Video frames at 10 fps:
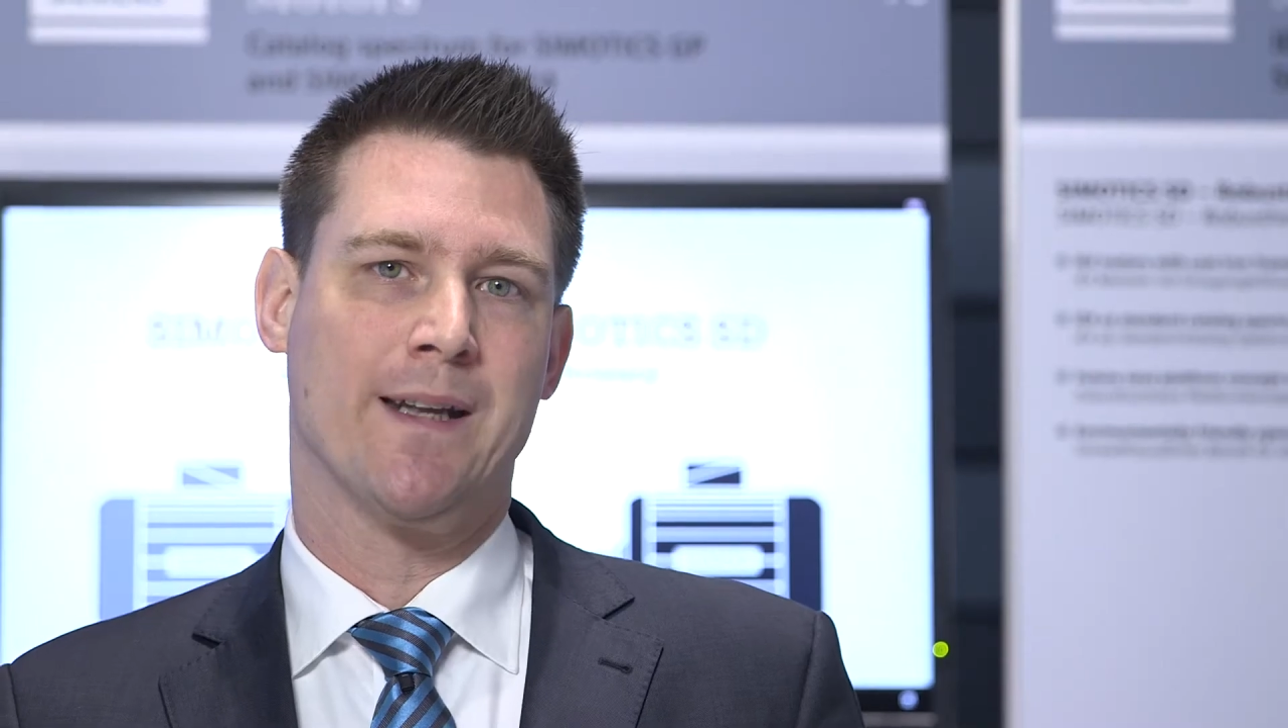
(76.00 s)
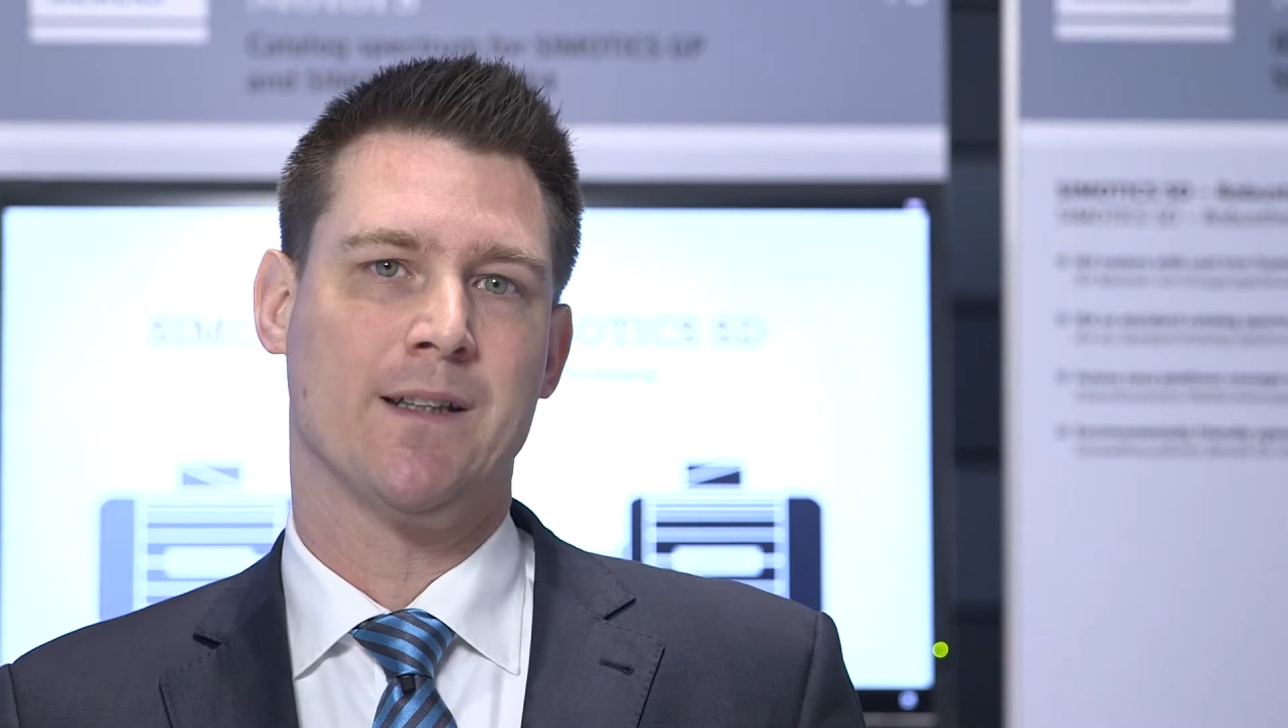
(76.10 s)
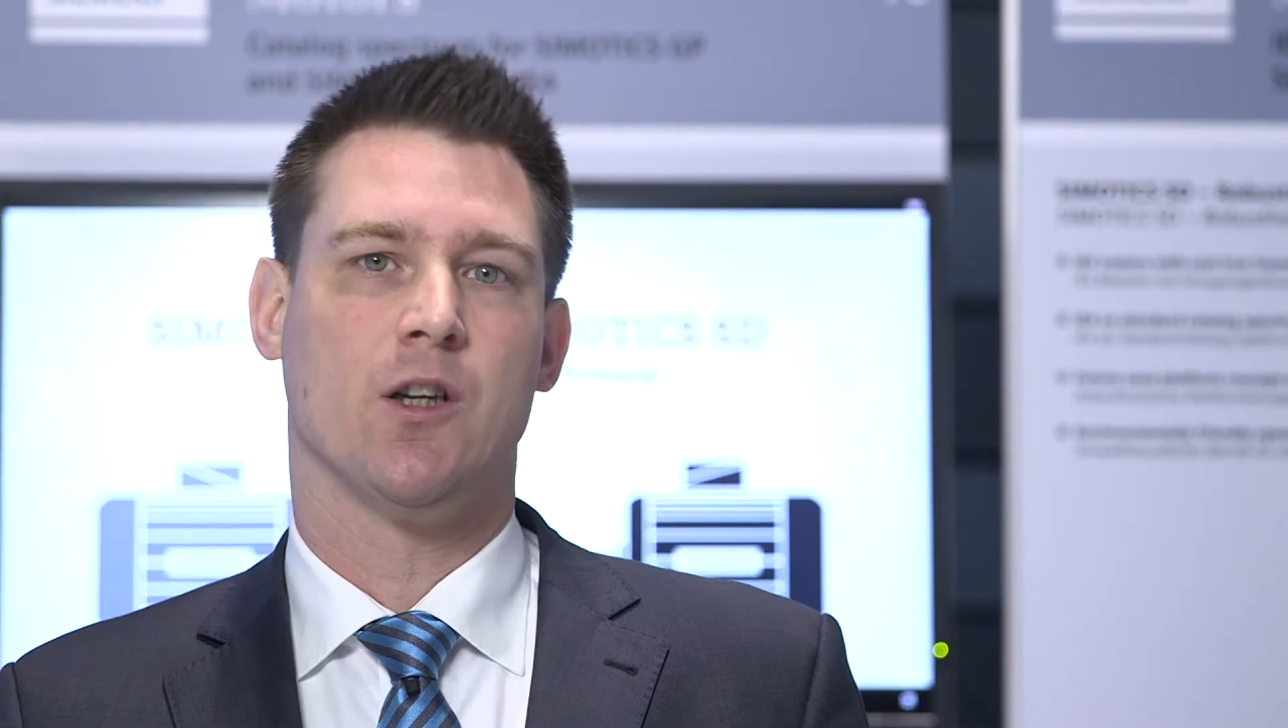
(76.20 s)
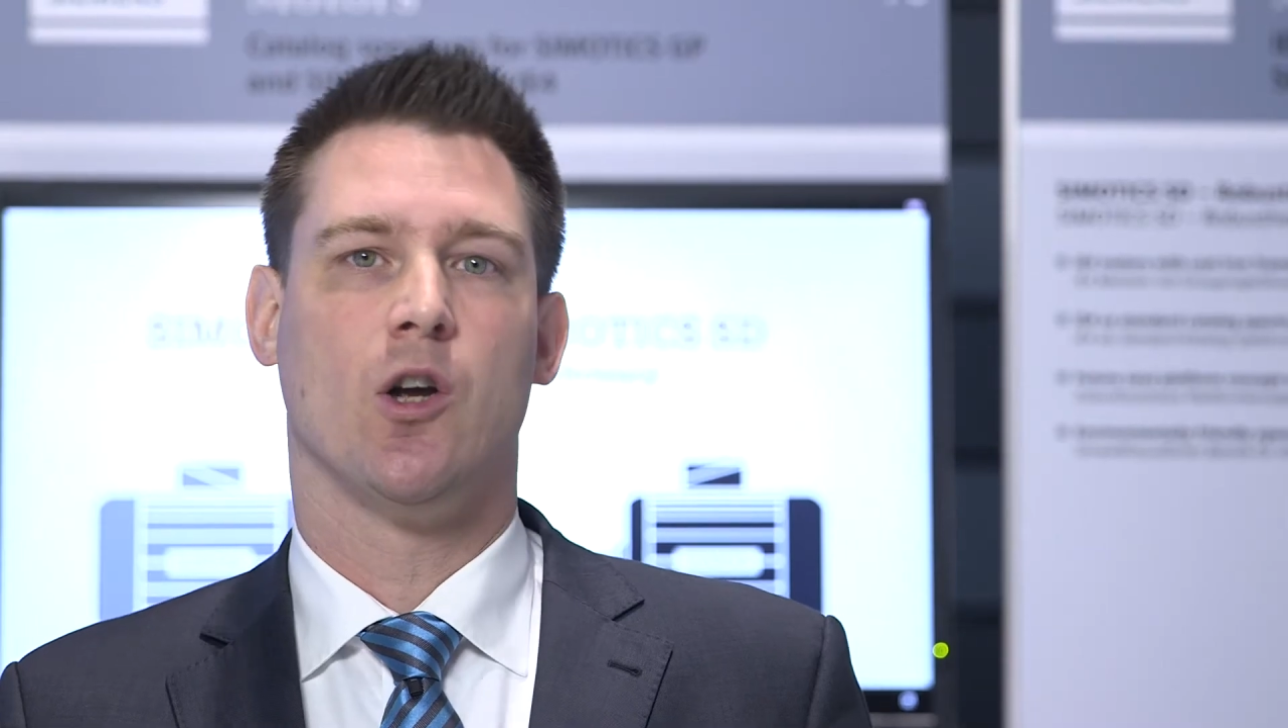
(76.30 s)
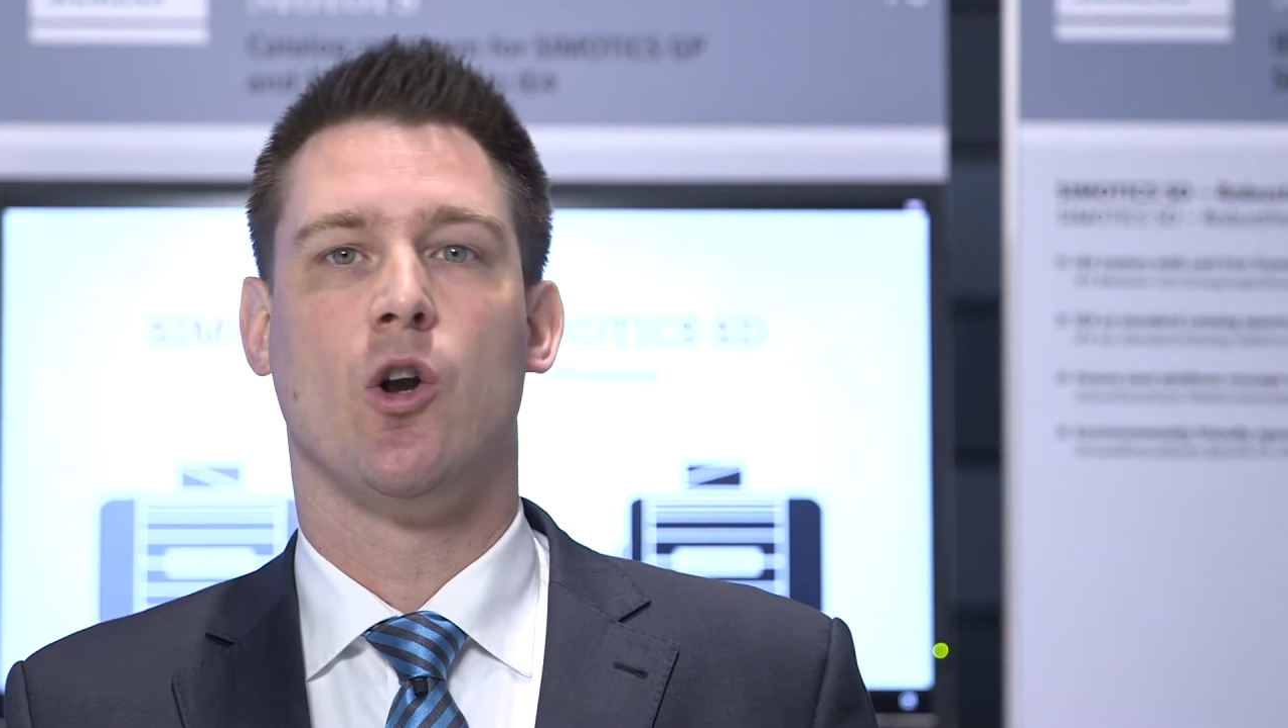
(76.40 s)

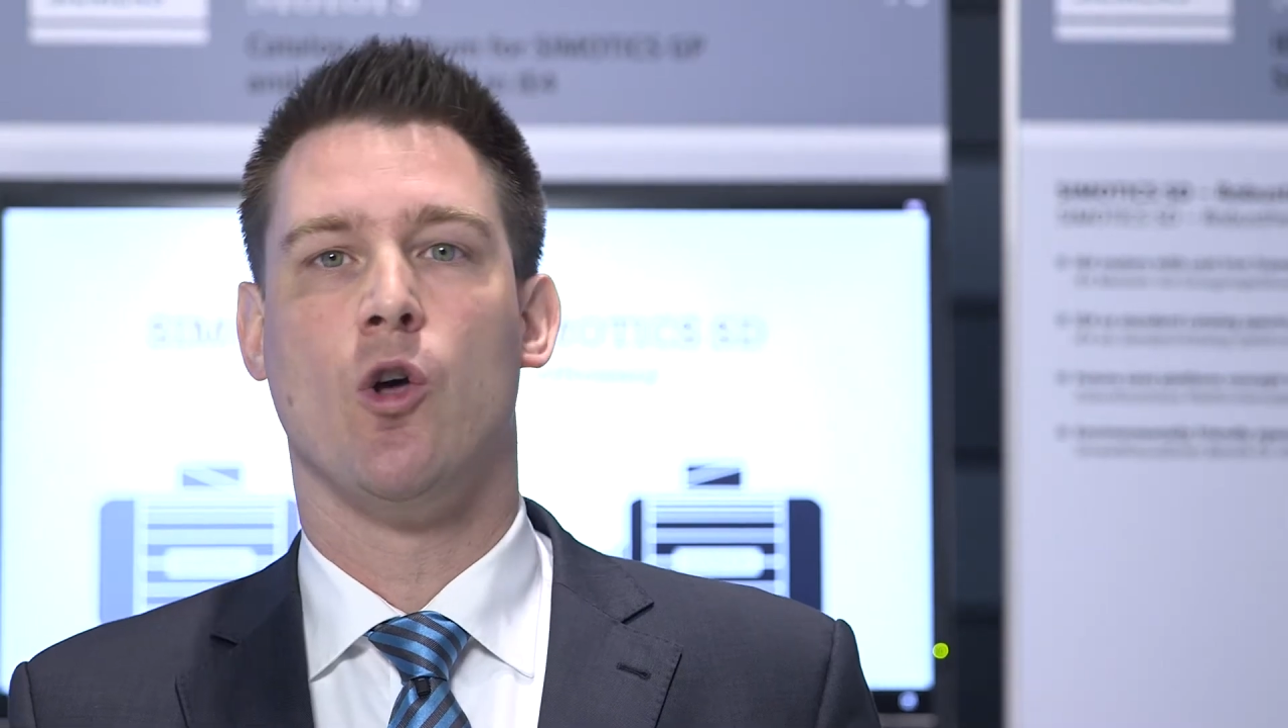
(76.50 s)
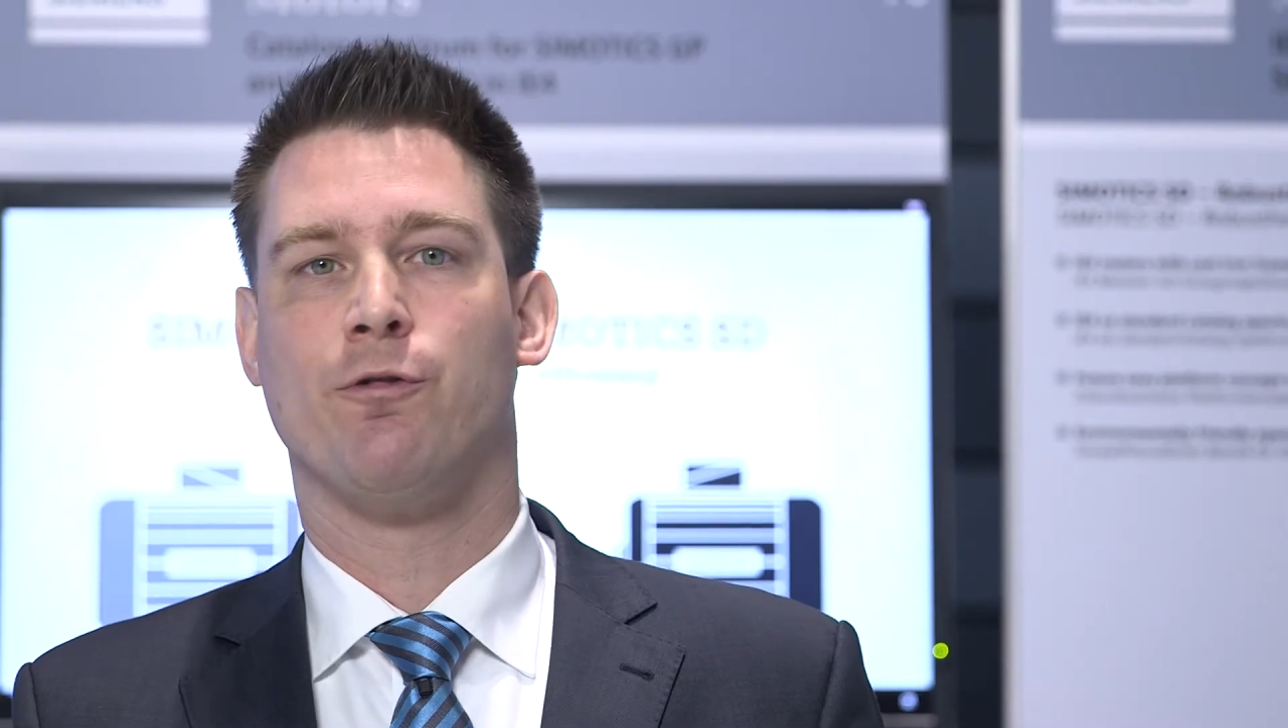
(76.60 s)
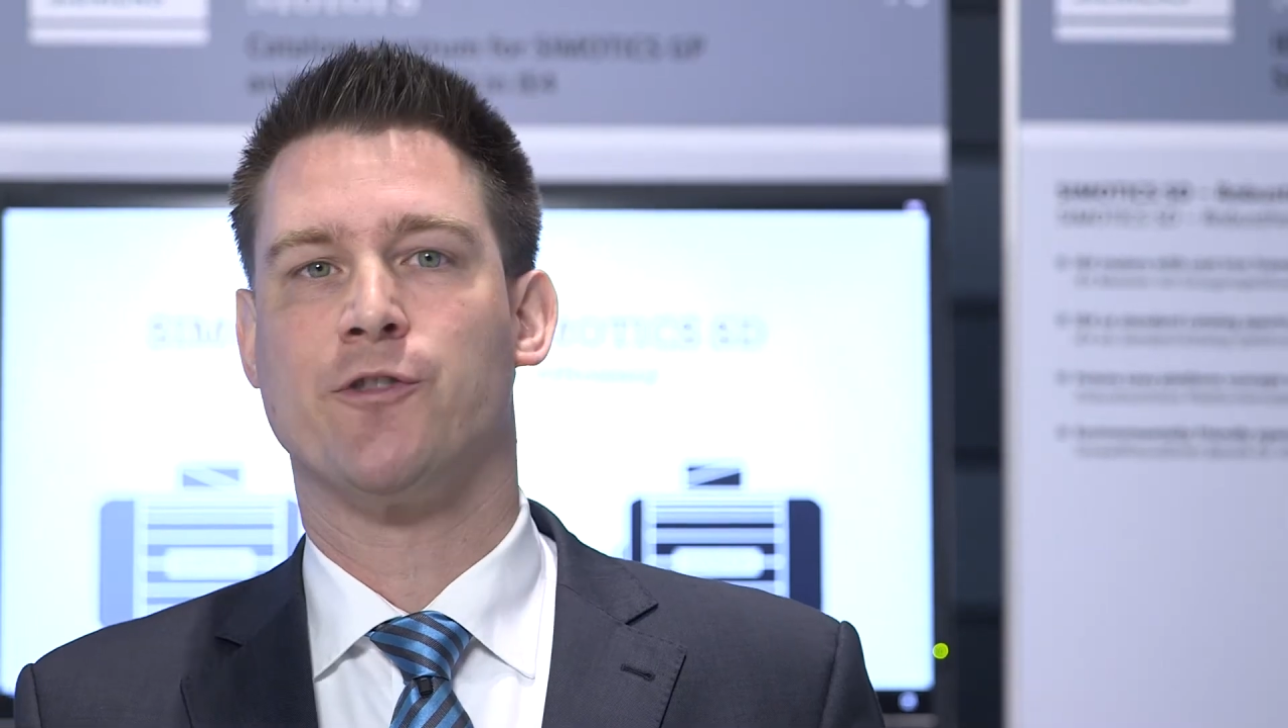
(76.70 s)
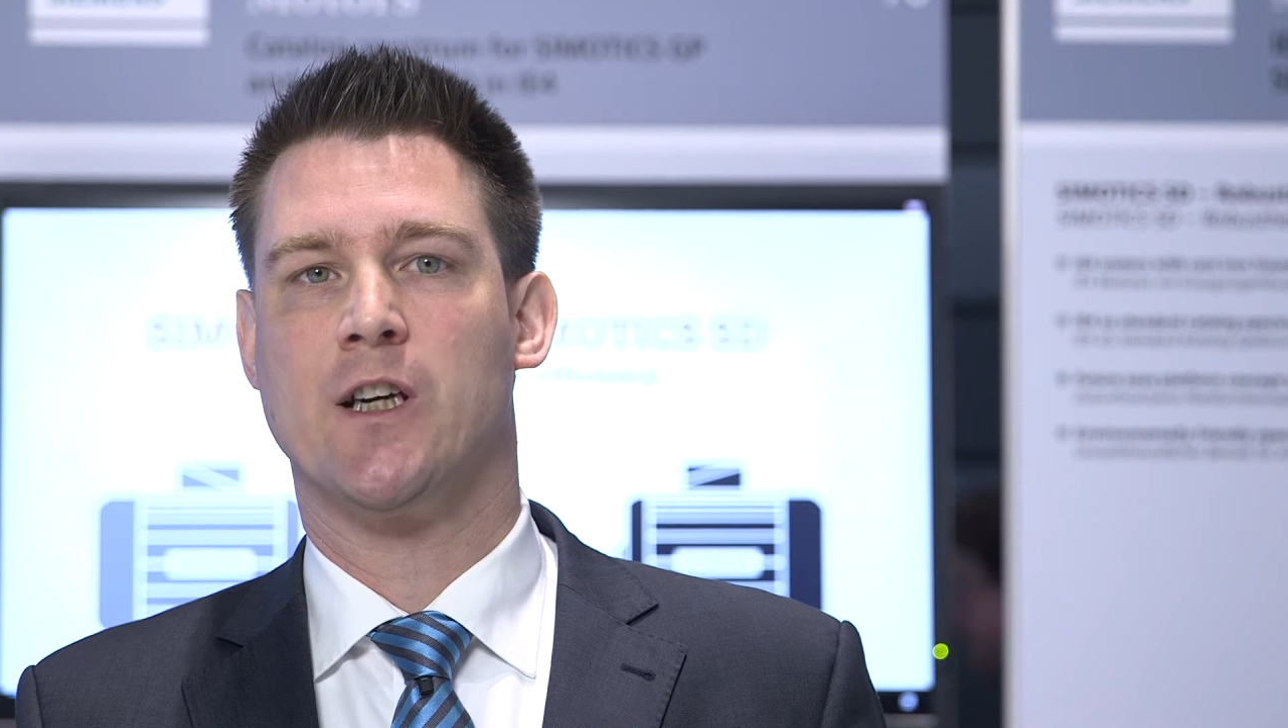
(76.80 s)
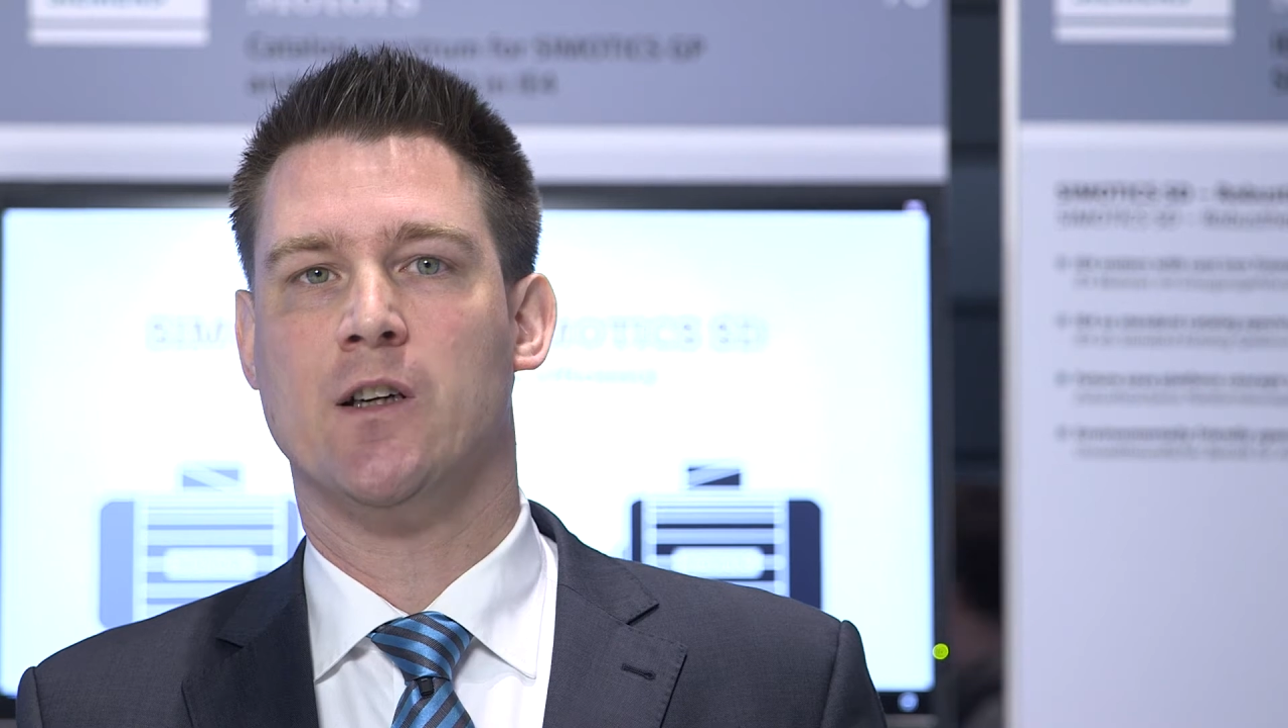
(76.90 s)
They're suitable for